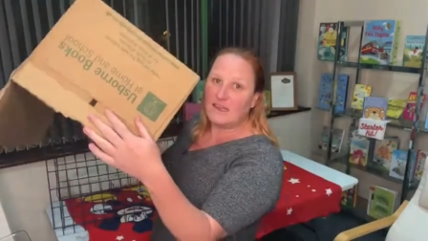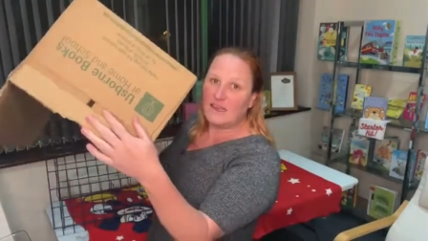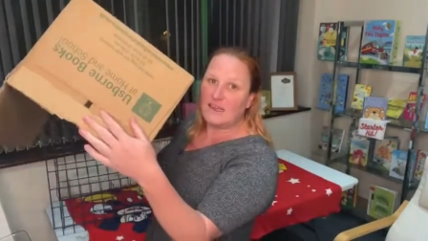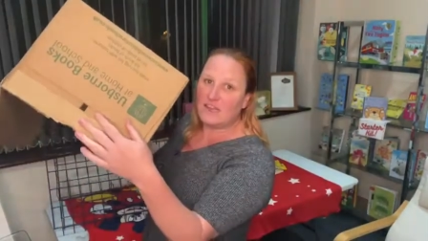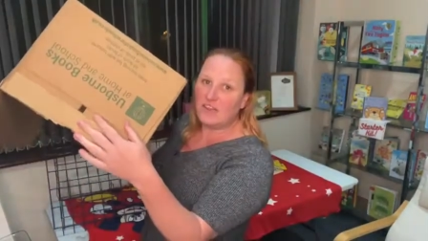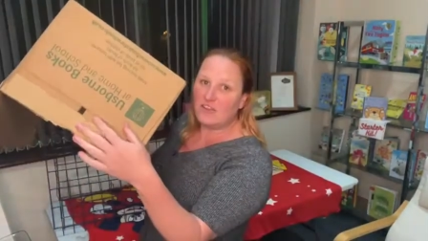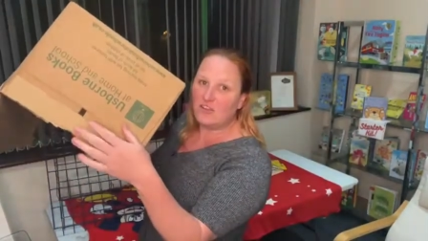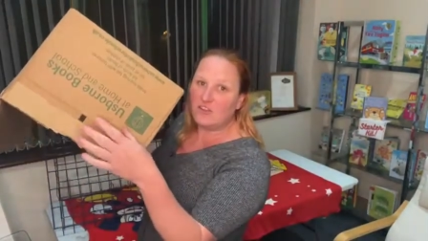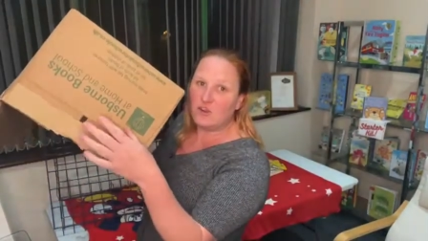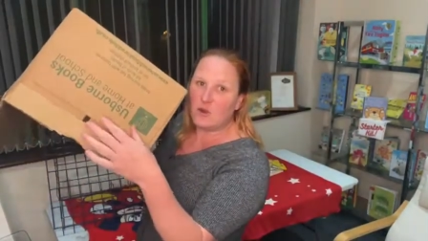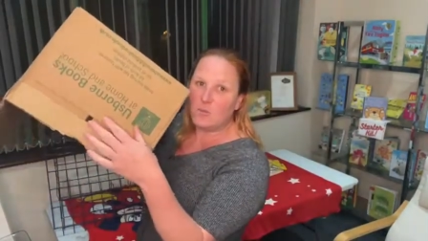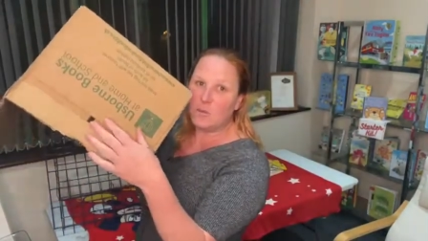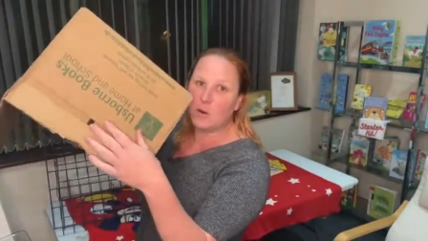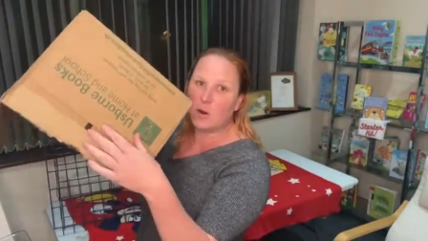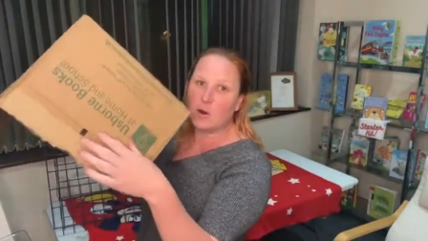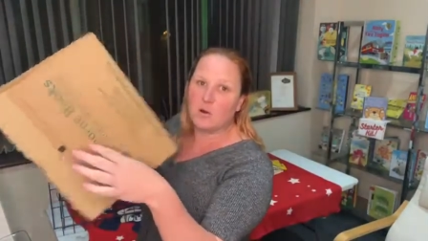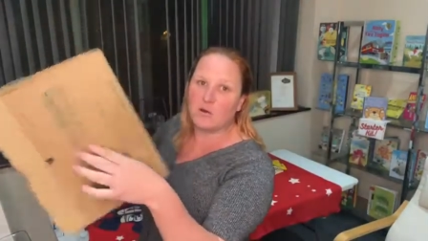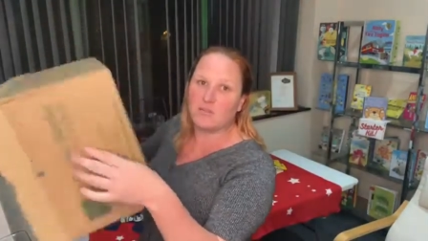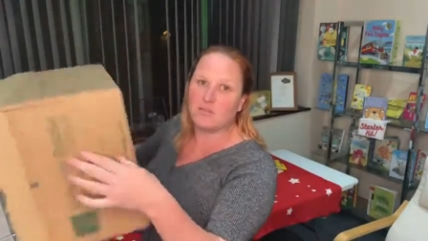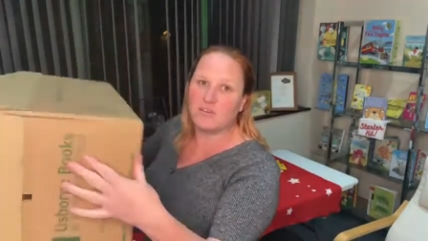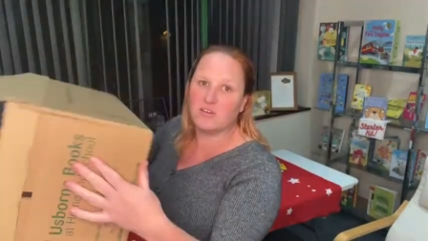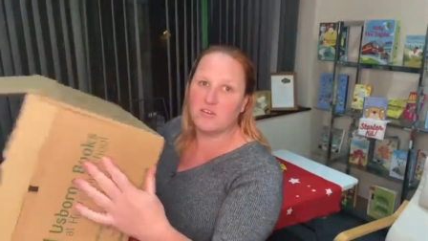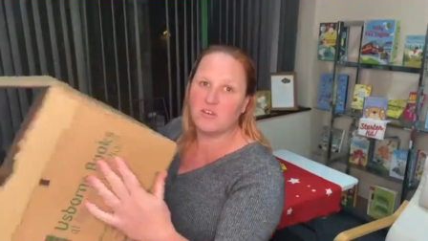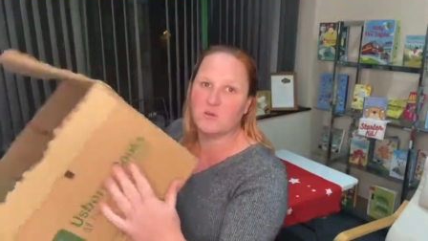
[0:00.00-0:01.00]
is your
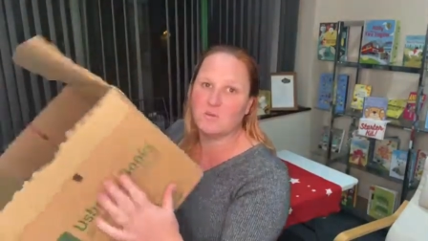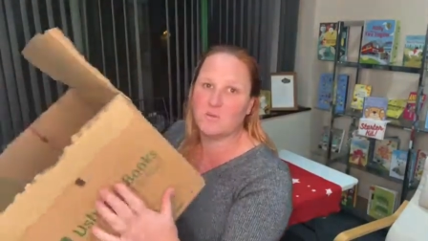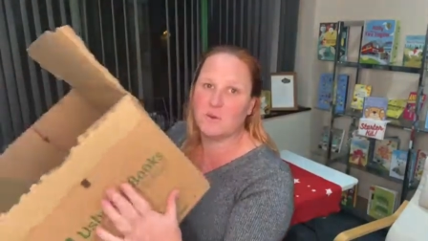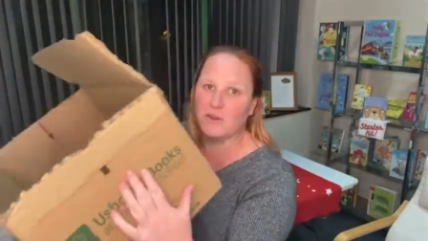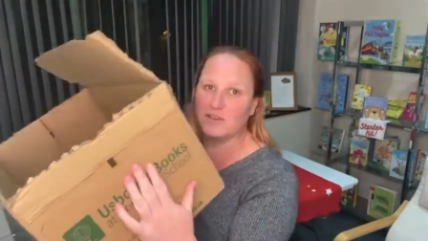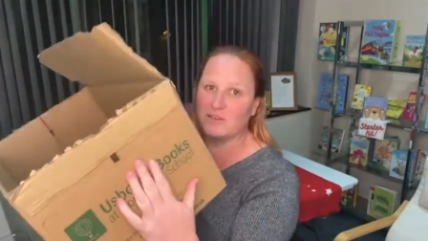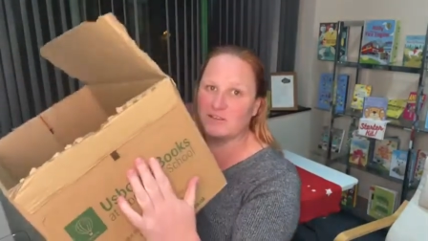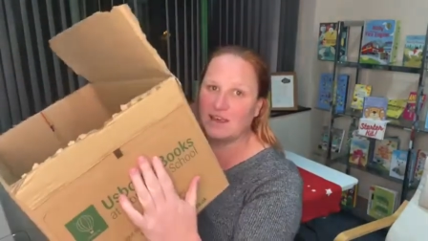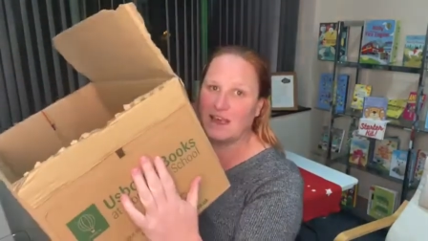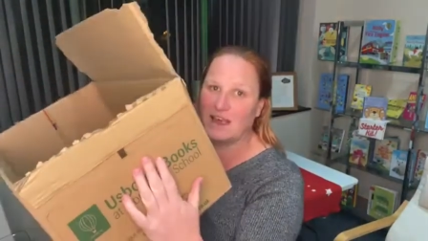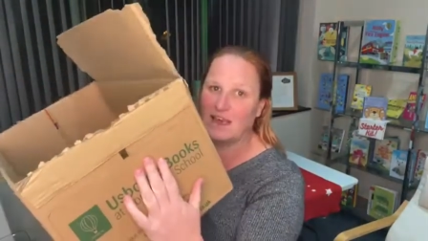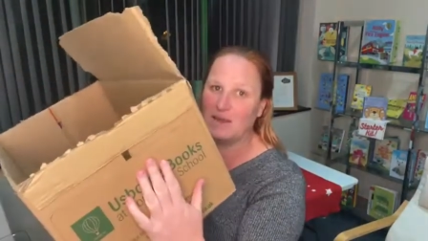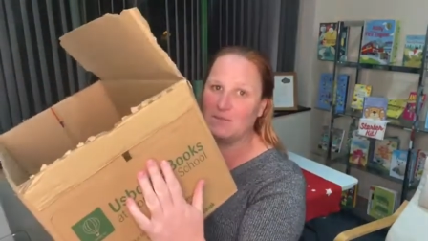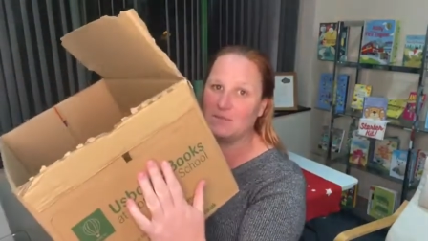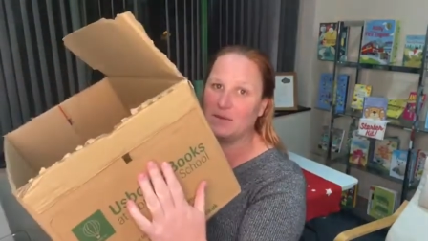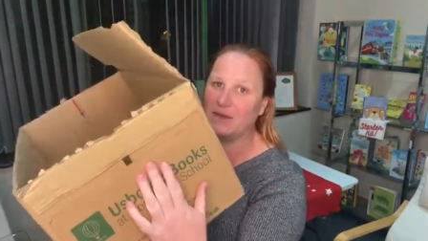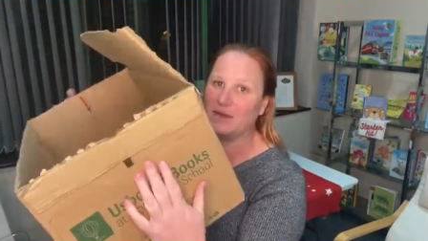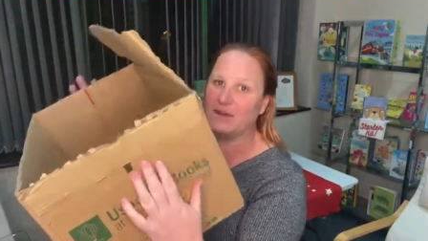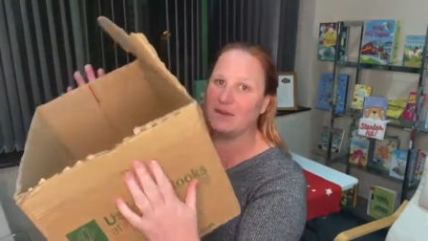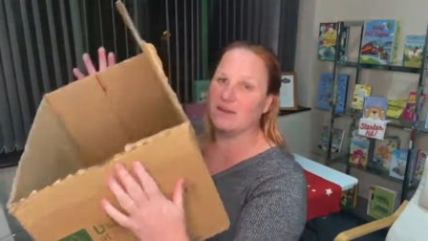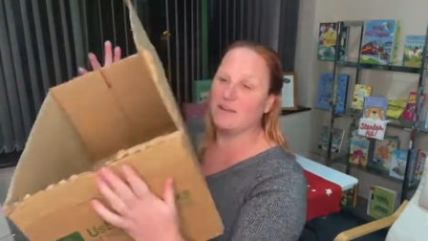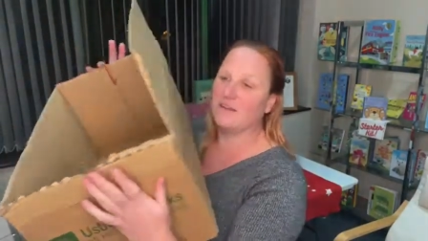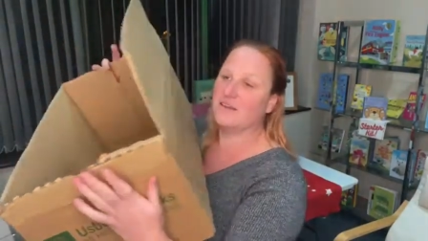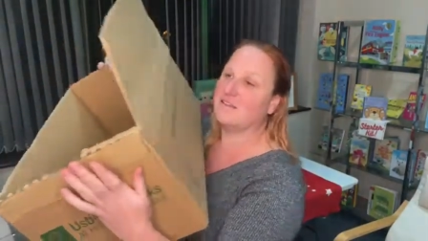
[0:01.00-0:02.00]
box that your books came
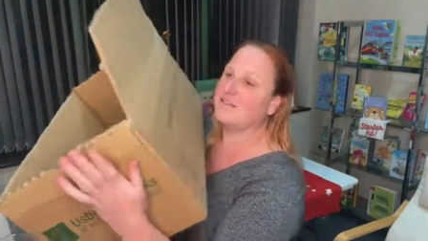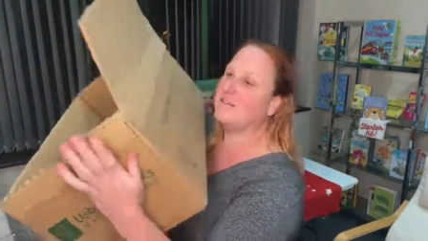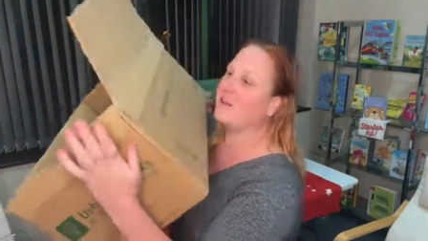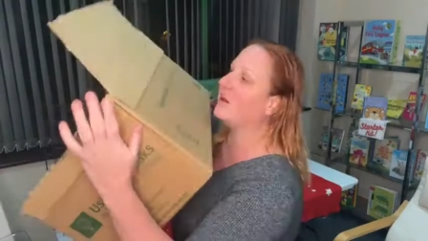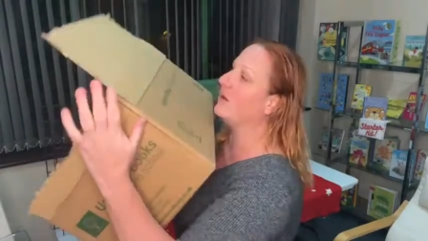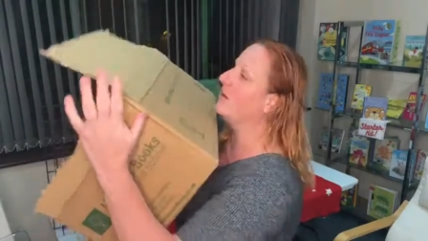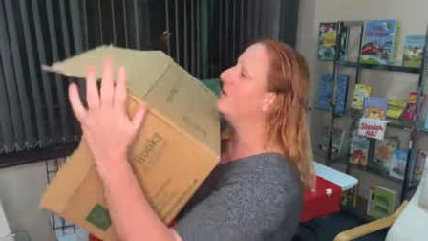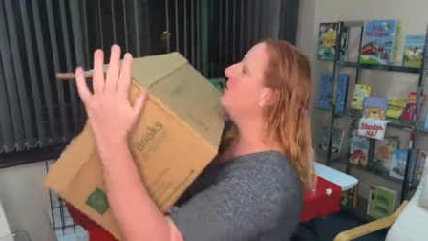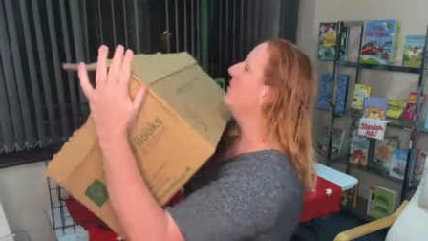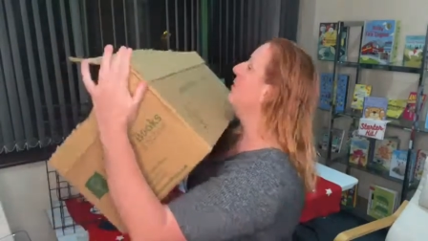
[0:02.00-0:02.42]
in. So